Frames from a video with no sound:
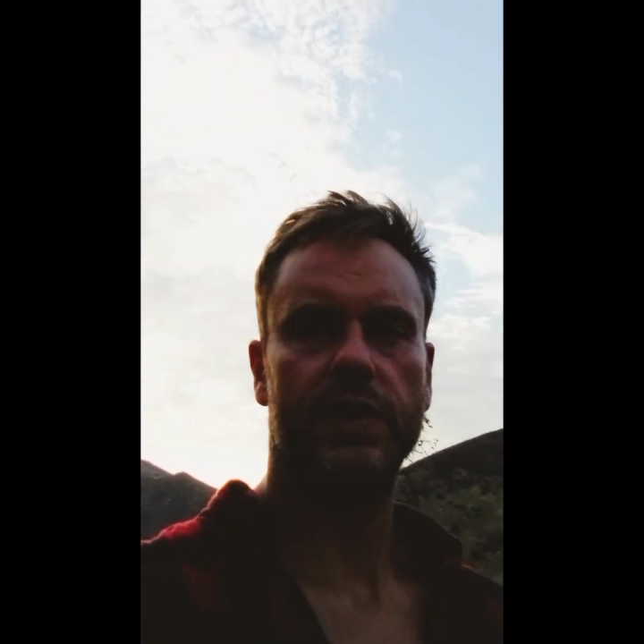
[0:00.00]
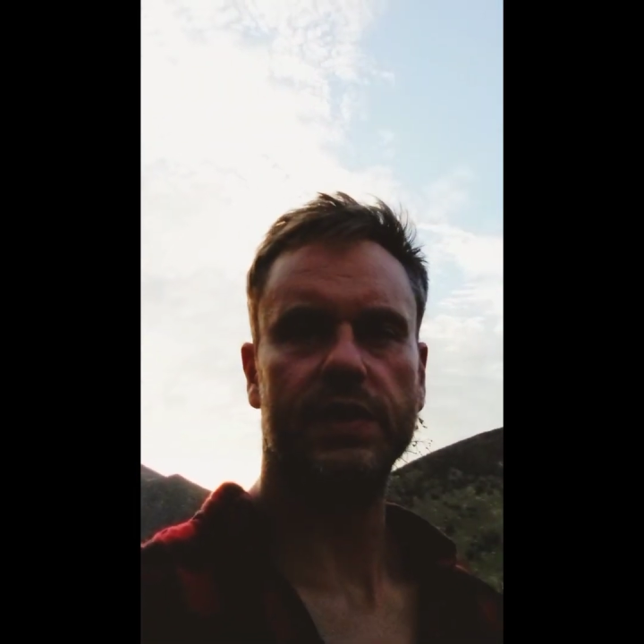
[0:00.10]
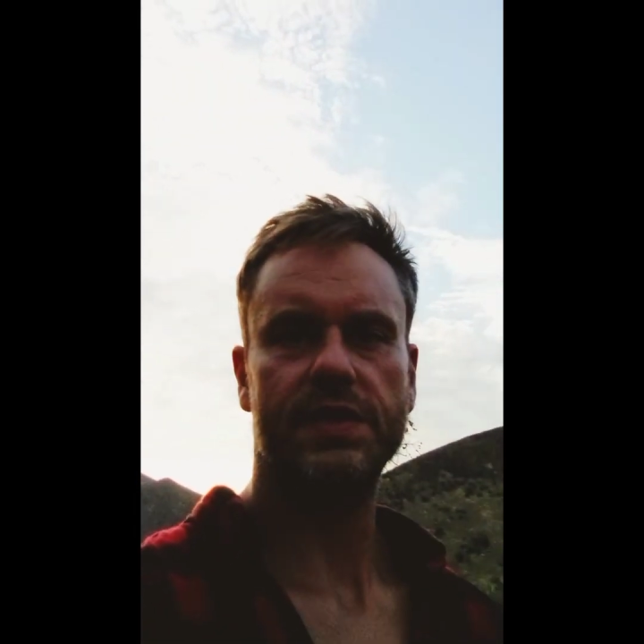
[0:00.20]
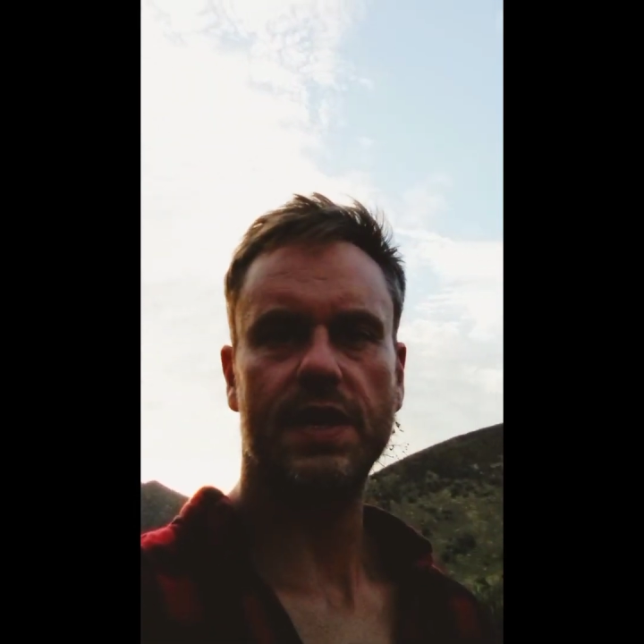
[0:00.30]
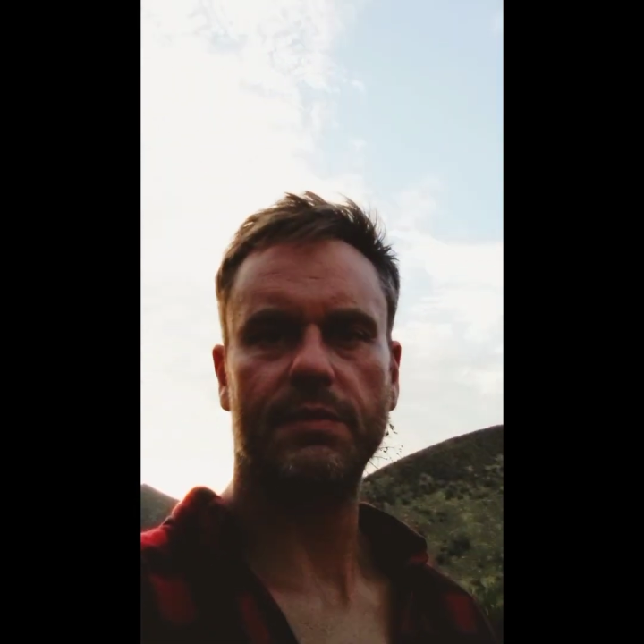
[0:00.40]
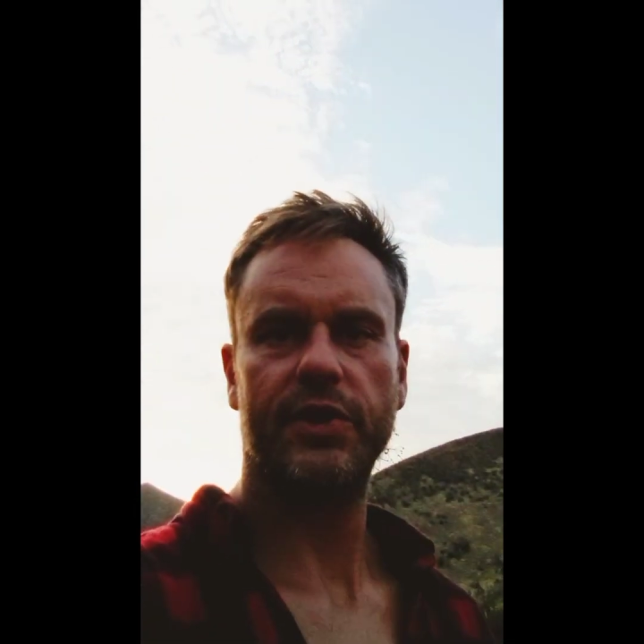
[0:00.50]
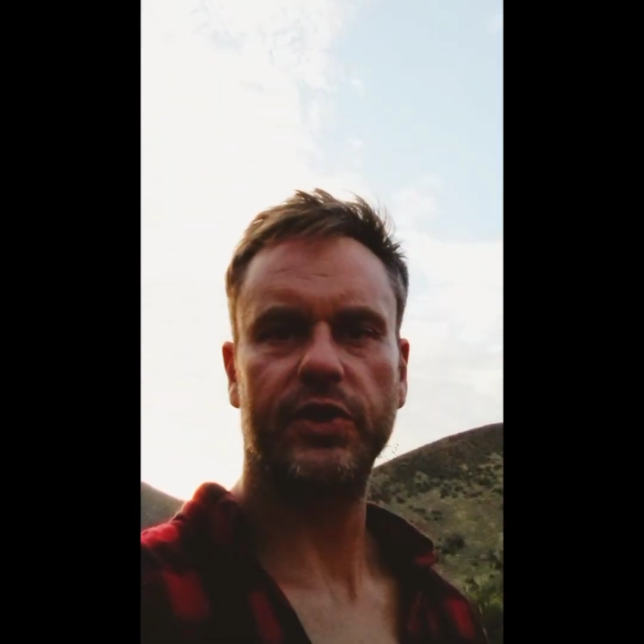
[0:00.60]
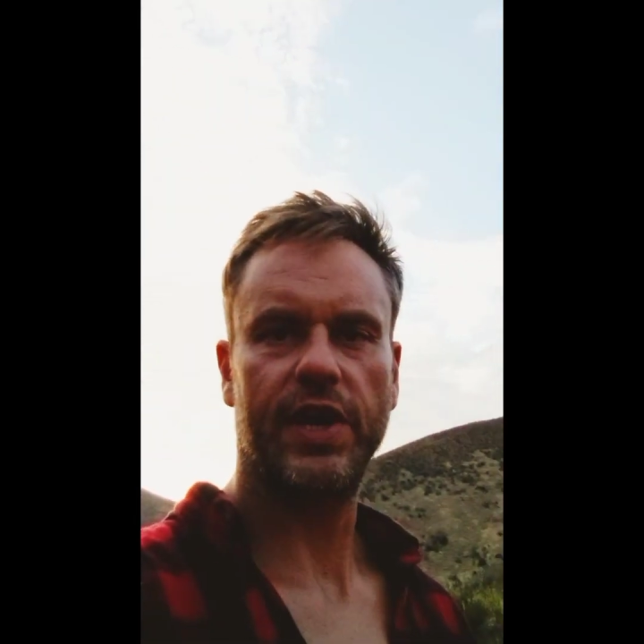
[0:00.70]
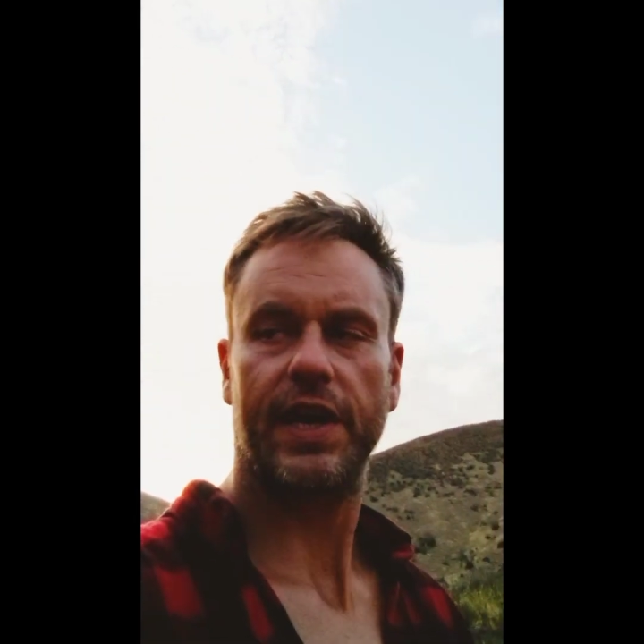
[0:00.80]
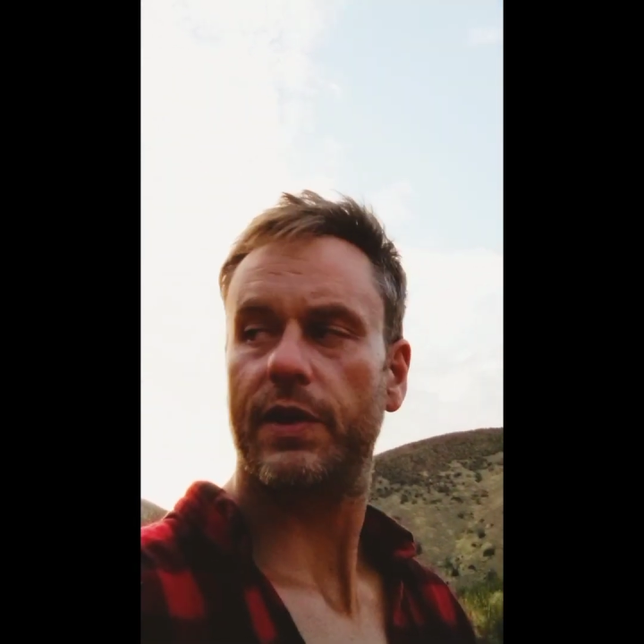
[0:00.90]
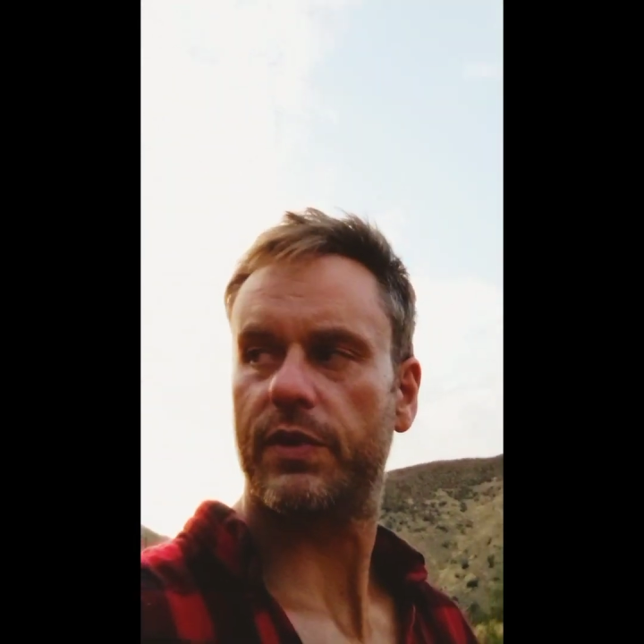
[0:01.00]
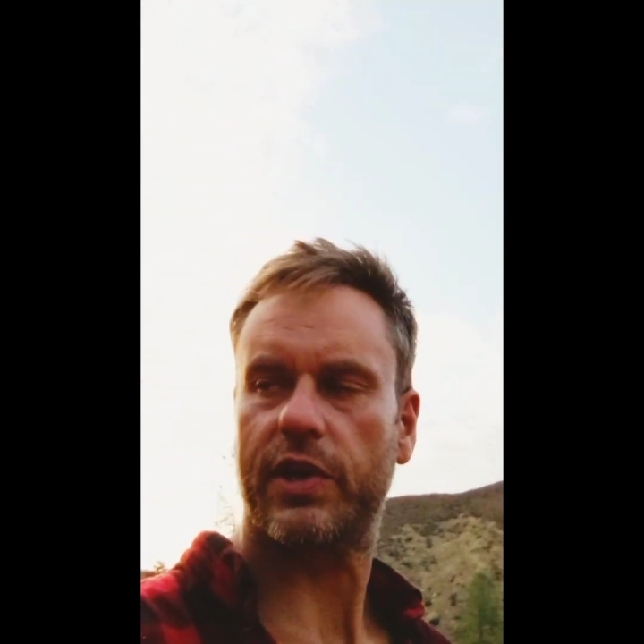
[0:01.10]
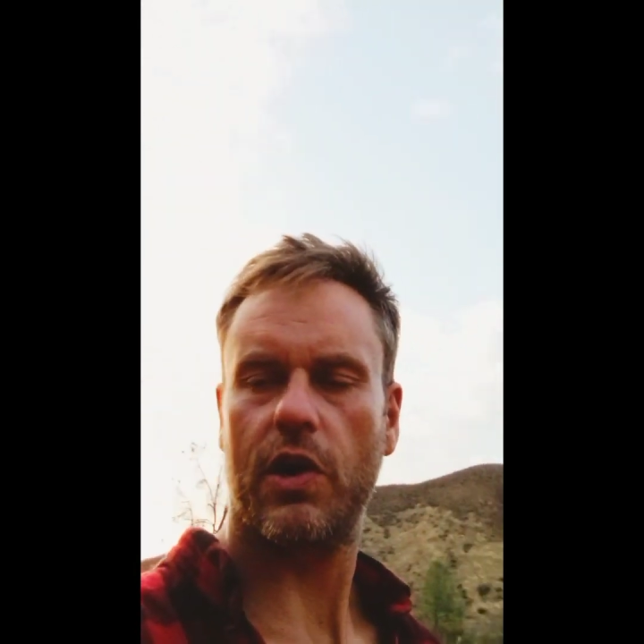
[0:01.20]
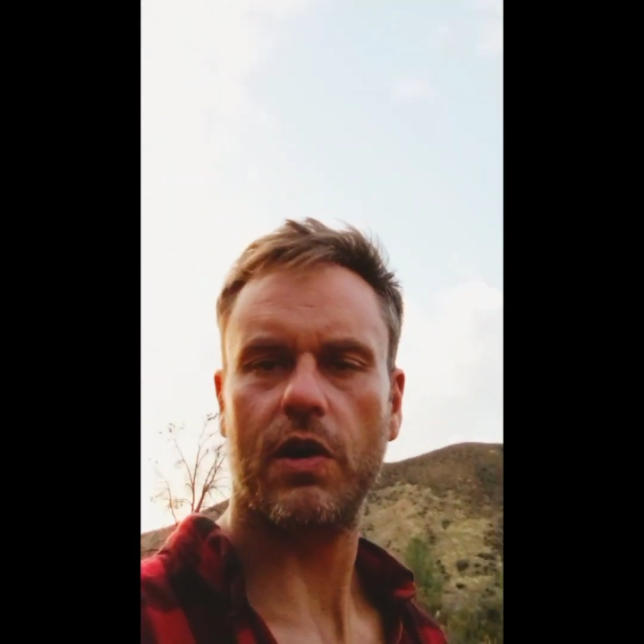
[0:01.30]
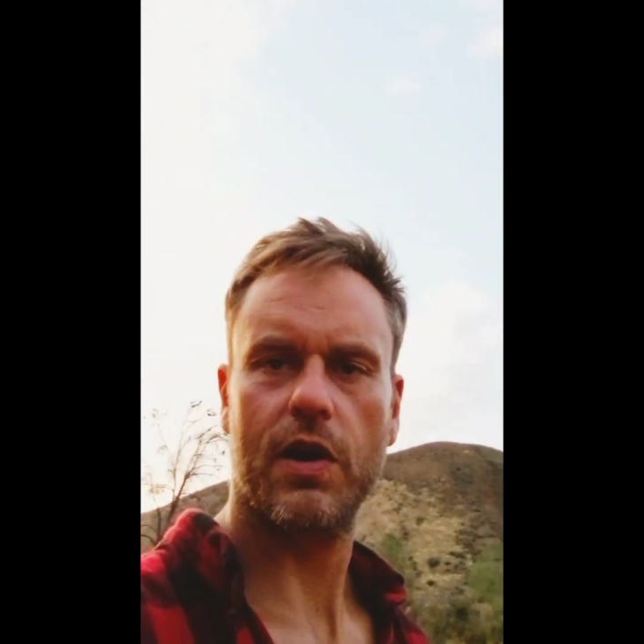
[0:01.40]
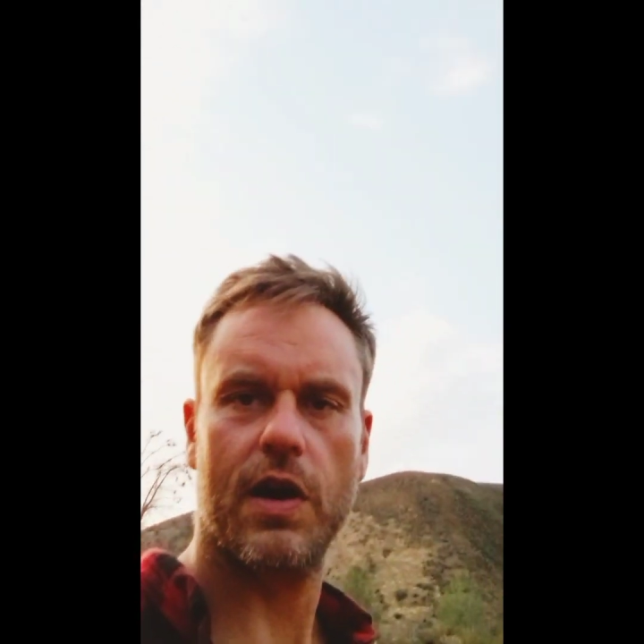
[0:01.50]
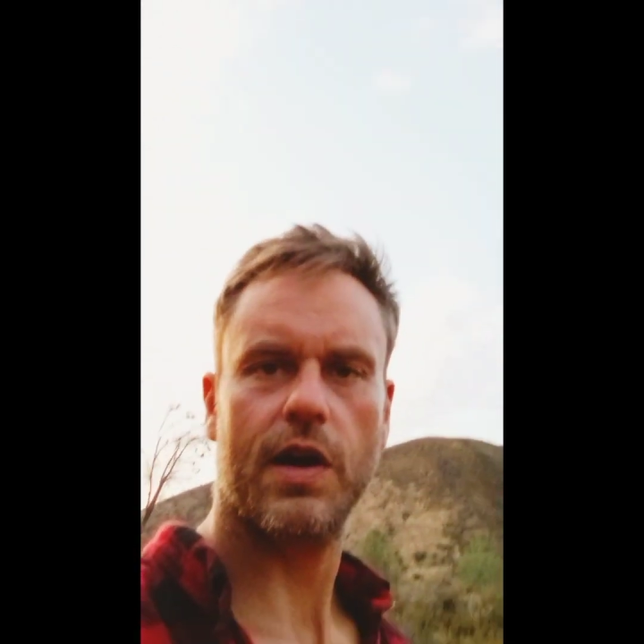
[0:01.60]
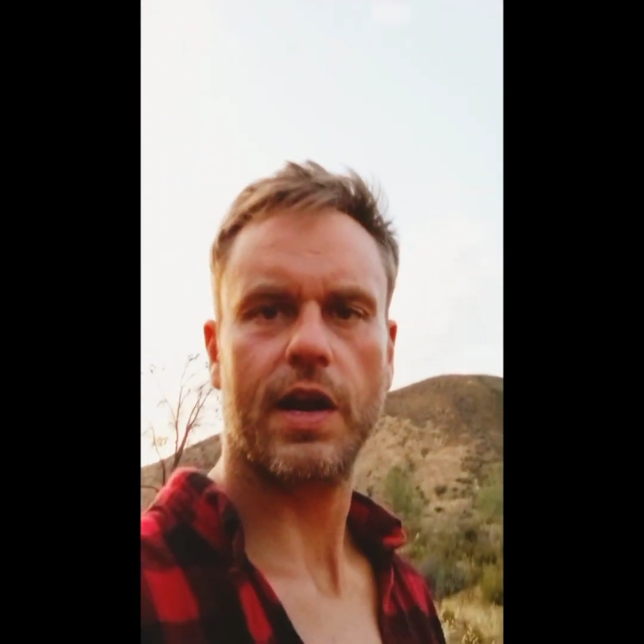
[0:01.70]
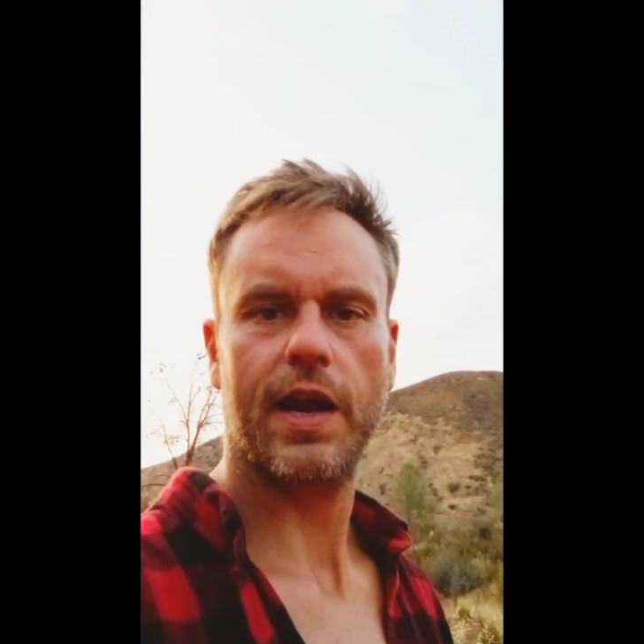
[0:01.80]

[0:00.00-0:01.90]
during the summer you can get here with a car